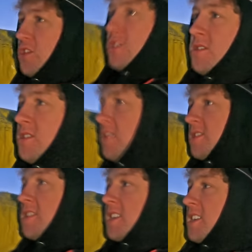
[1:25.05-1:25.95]
on
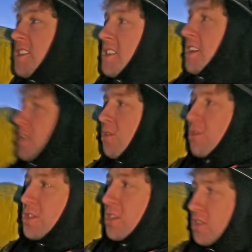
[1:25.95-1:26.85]
just in case I need a
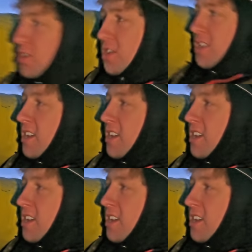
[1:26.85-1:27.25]
closer look